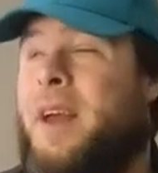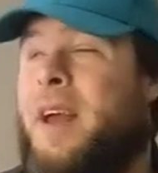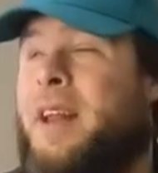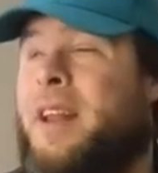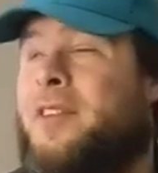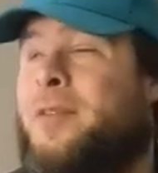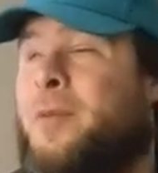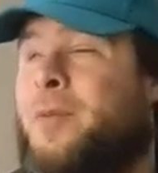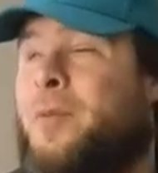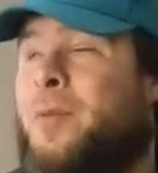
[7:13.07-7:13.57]

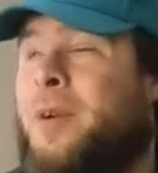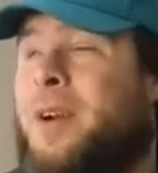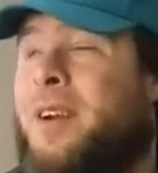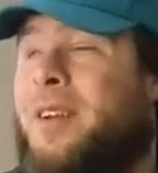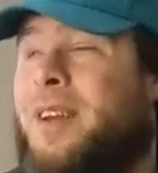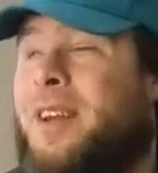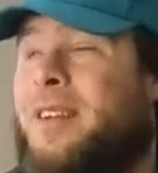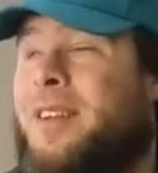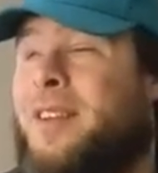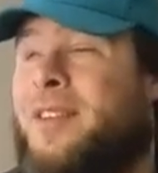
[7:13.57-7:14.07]
And it's
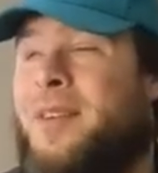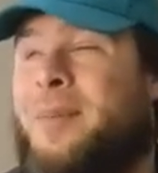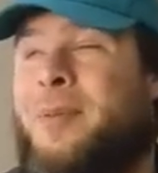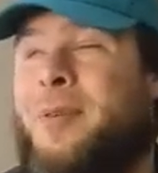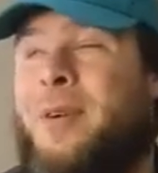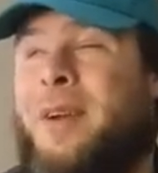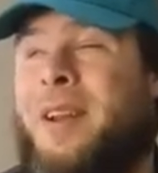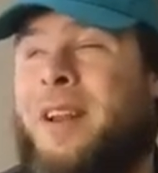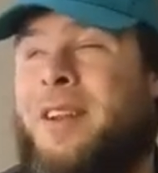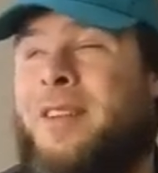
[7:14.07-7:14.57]
really
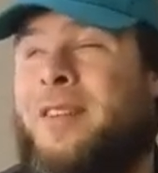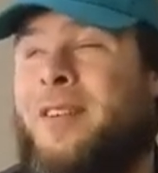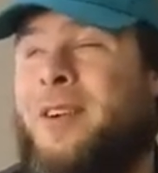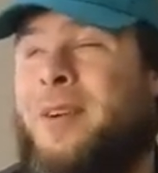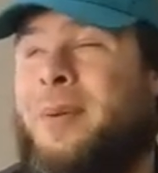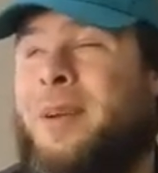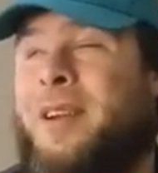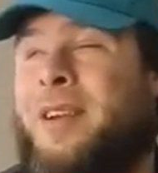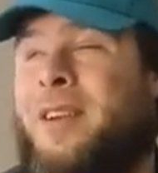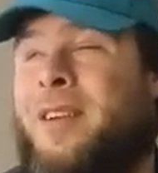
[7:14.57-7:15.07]
disappointing
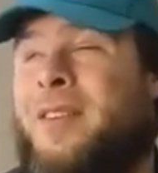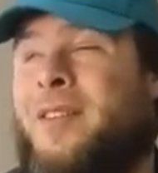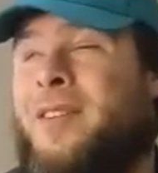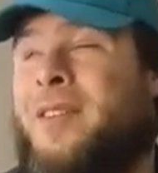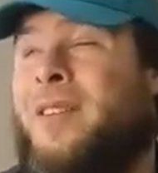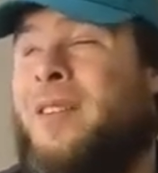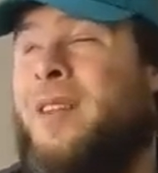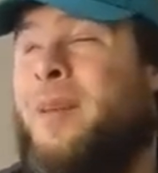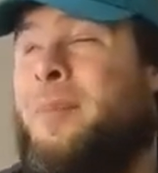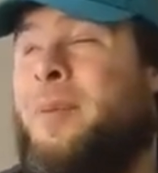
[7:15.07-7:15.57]
too,
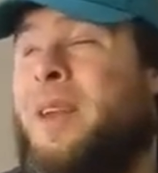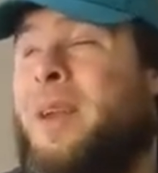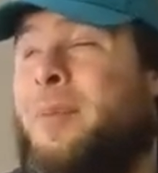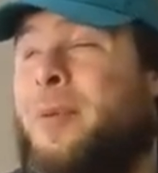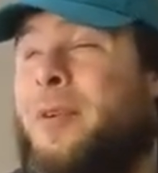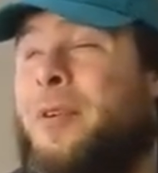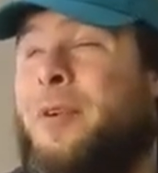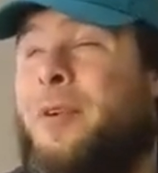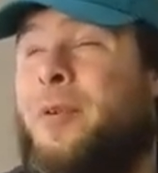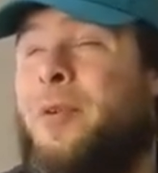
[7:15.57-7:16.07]
because the
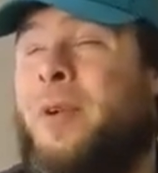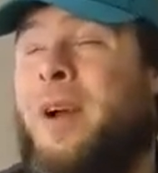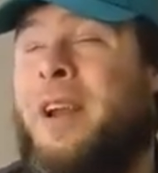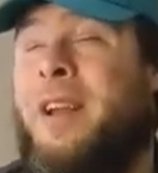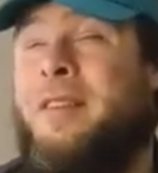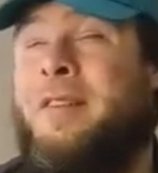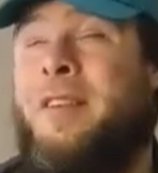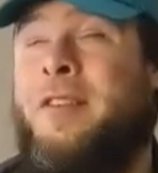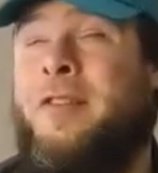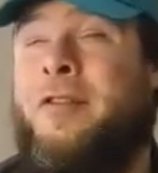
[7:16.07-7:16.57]
people who
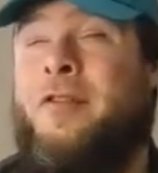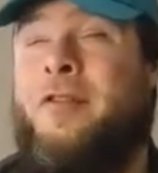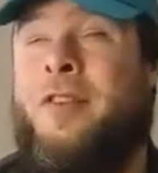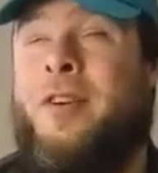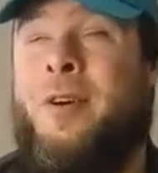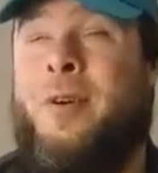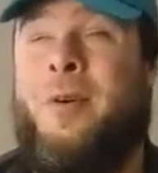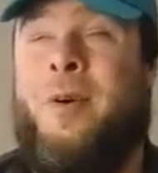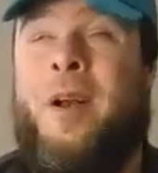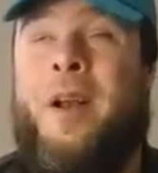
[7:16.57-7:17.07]
write this
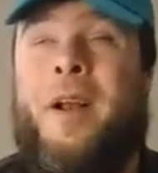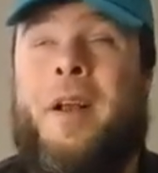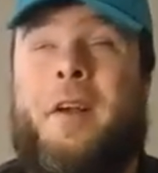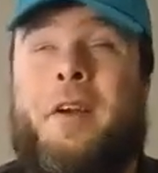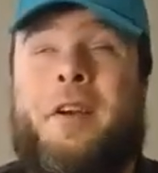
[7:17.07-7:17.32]
show